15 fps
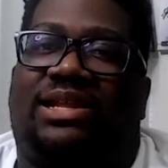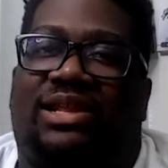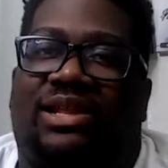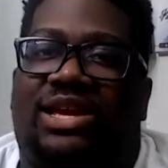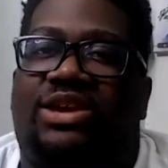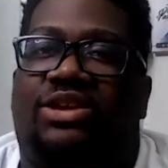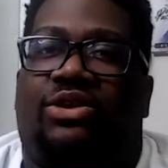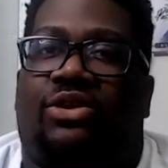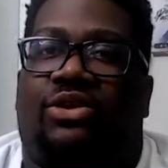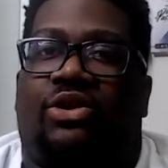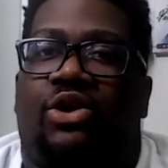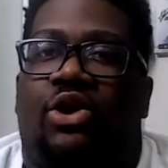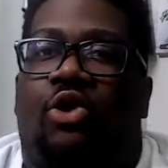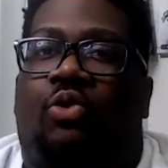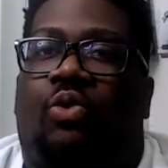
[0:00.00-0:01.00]
leader,
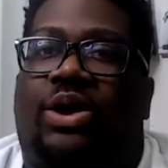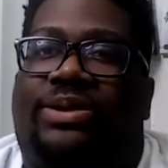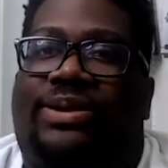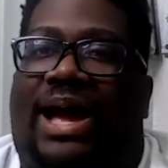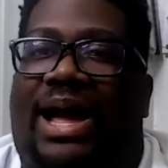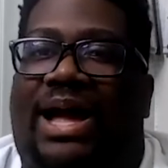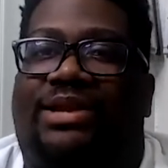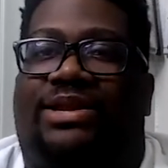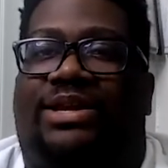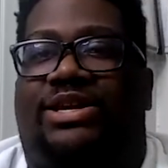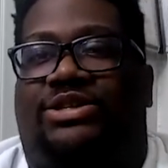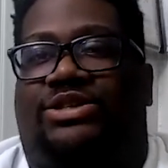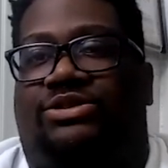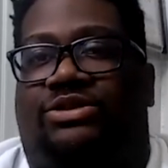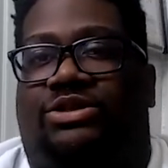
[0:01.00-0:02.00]
what I
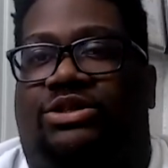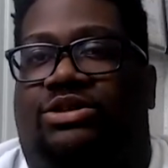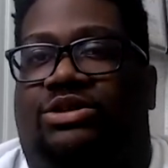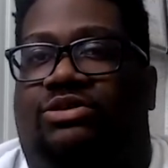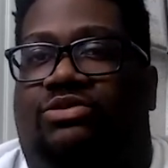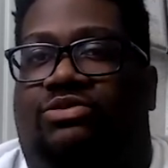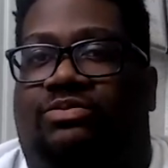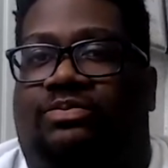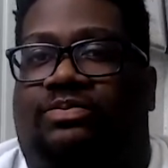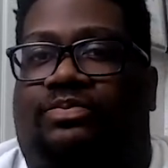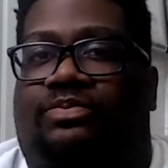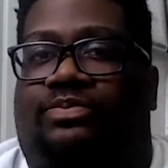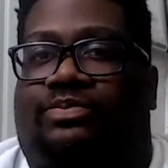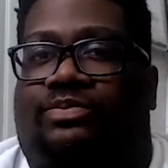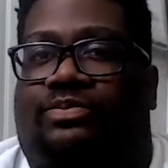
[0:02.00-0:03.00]
need you to do
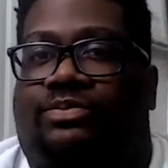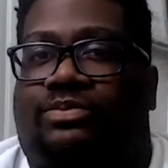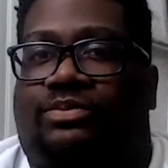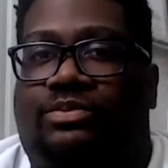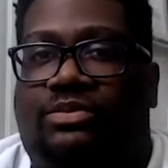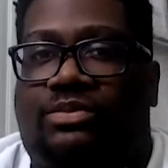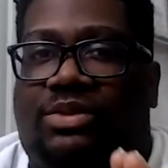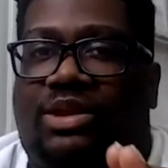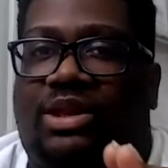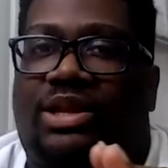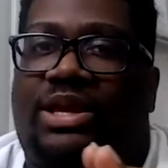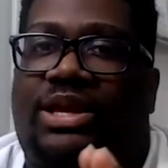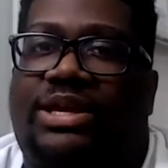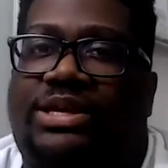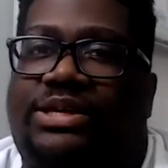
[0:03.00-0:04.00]

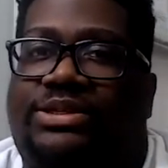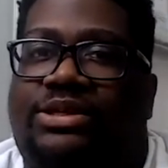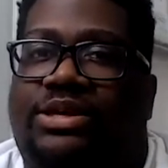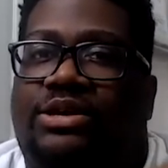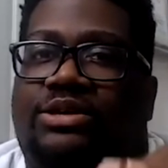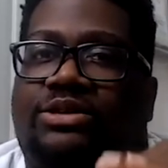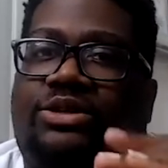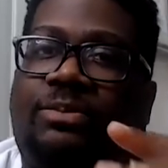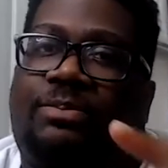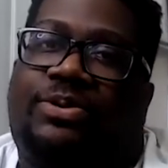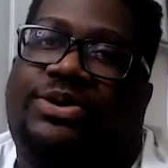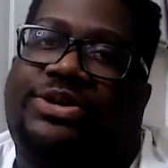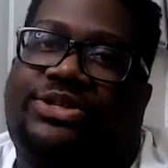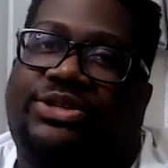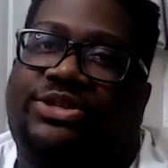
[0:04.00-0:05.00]
is to
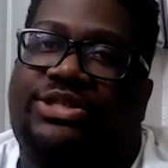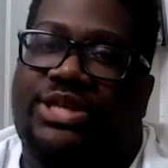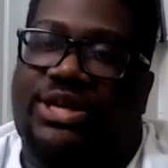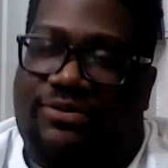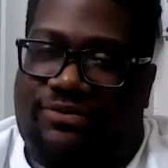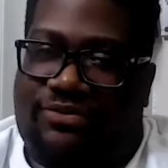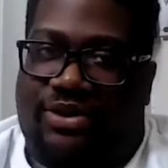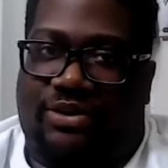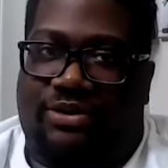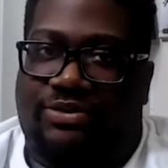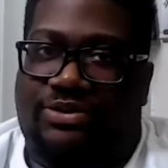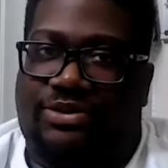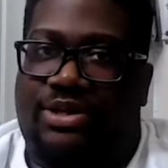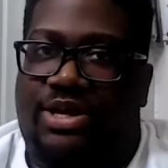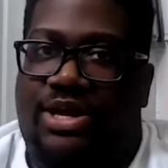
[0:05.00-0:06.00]
put yourself
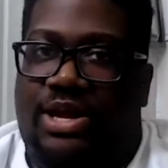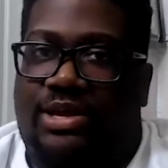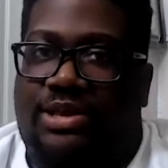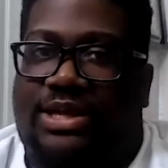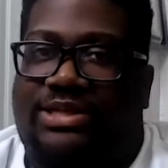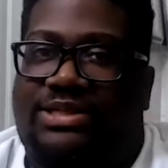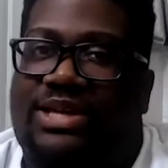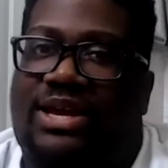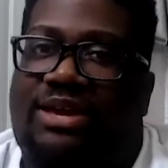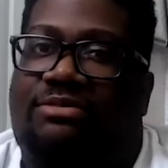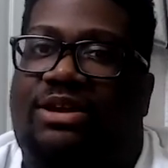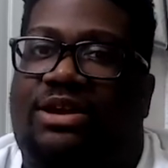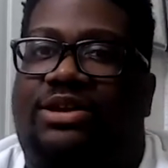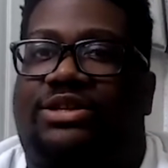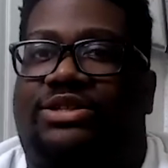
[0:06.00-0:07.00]
first. That same
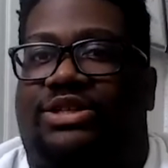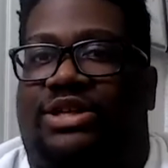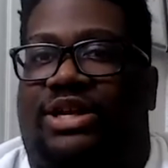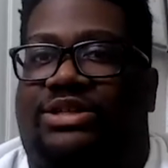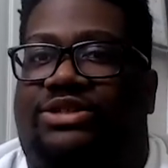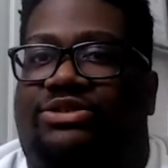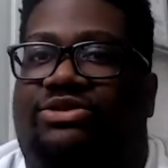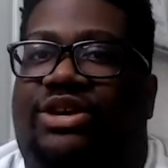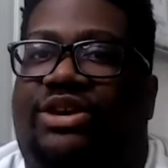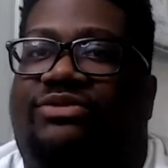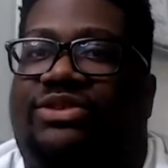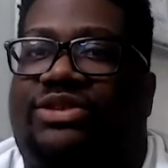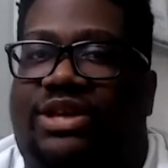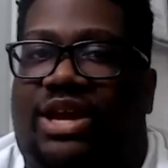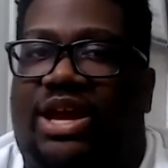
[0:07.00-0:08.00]
energy that you're
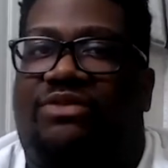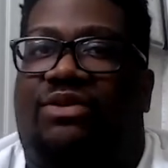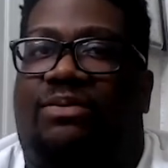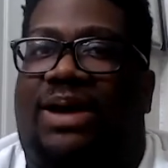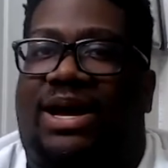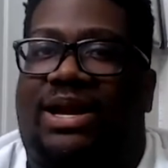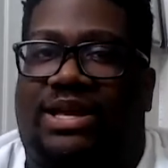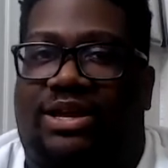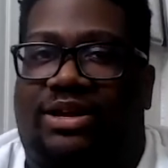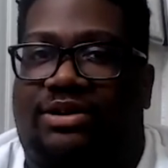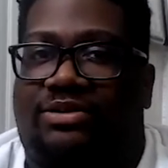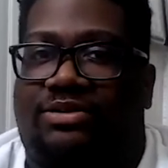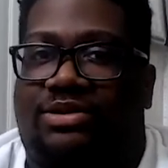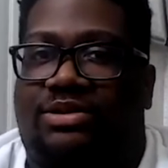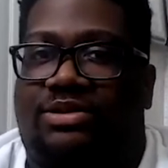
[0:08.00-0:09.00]
giving to everybody
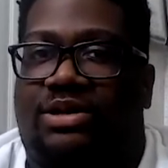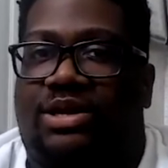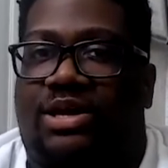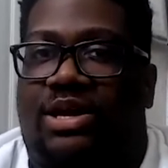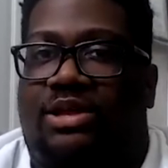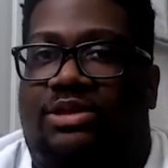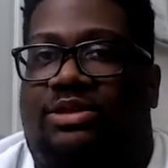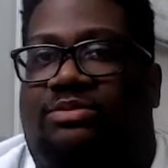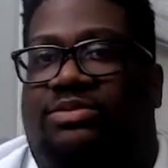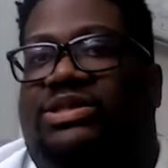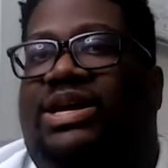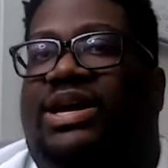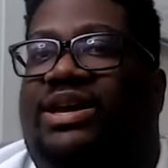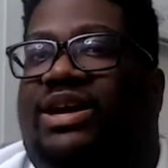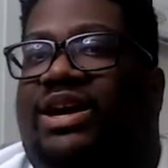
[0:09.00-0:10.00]
else, them
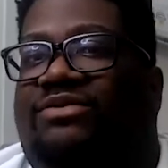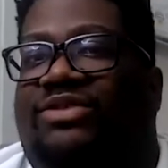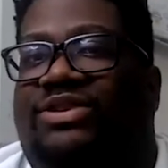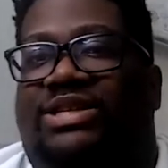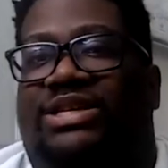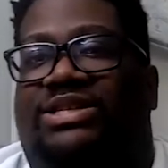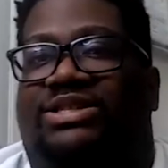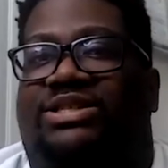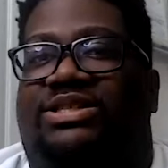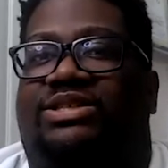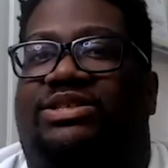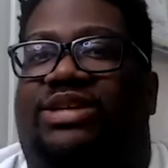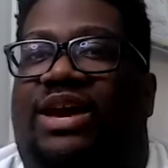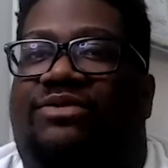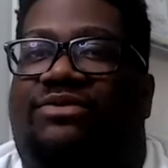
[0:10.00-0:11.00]
same conversations
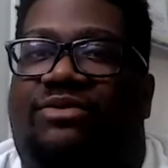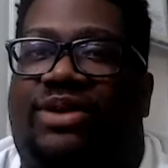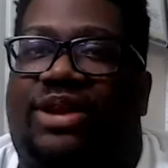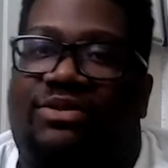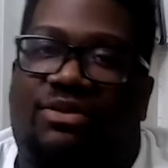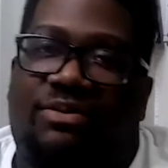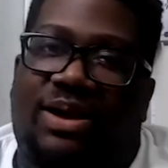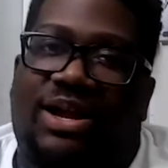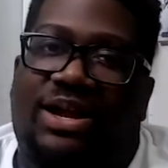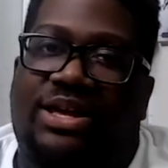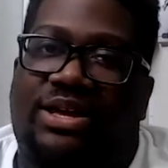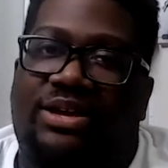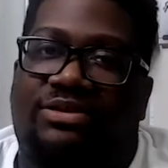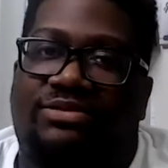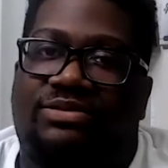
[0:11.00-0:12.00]
that you're having with
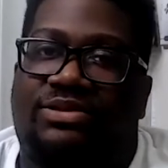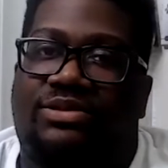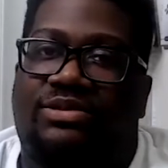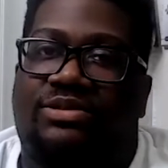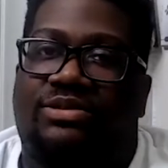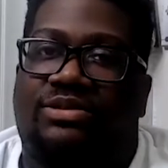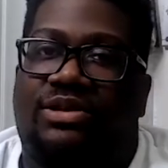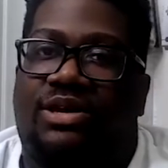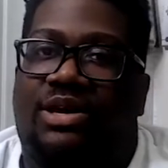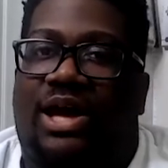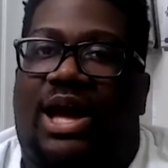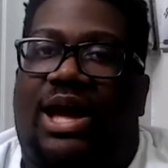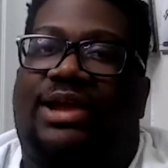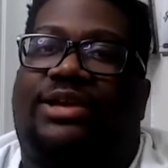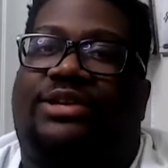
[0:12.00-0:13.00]
everybody else,
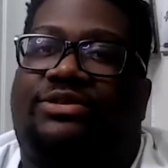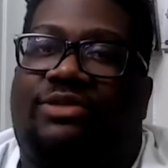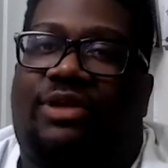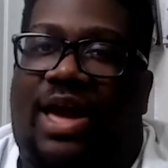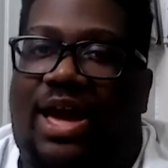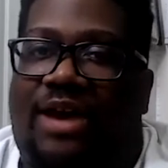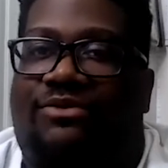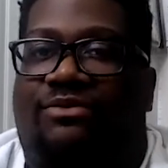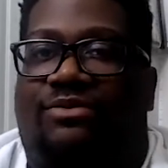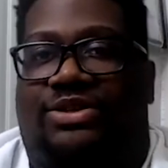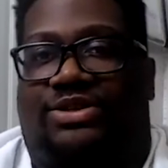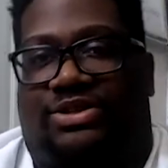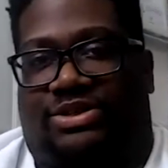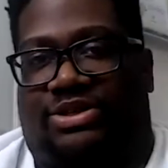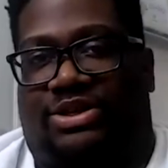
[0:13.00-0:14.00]
I need you to have them
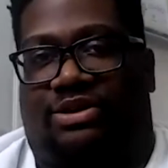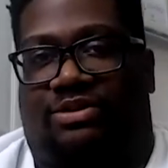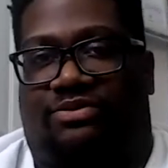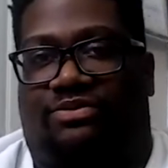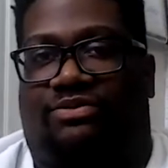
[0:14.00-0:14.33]
with yourself.